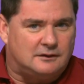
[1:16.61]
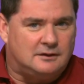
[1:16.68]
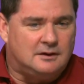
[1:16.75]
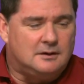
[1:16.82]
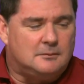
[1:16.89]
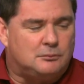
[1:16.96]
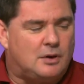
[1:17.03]
And
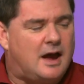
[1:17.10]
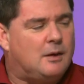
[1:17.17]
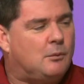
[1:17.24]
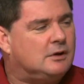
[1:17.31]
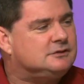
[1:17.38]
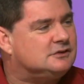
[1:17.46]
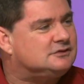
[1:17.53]
Brian,
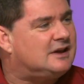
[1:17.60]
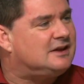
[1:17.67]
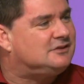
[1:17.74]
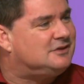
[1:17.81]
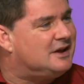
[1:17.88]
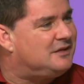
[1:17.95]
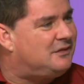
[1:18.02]
once the
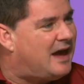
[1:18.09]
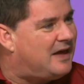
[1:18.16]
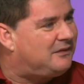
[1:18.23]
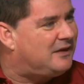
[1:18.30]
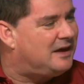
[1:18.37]
Saints did that,